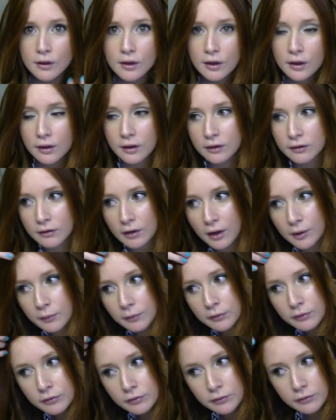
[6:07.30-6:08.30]
And I
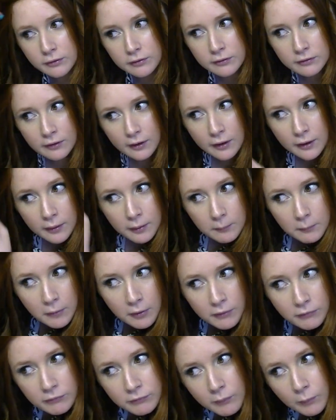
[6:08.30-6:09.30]
will do the same
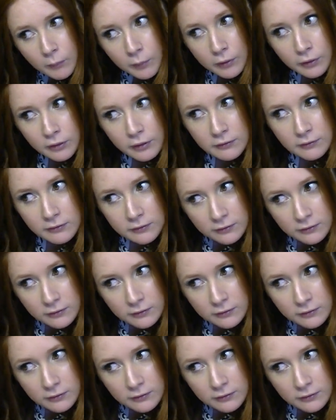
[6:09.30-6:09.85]
for this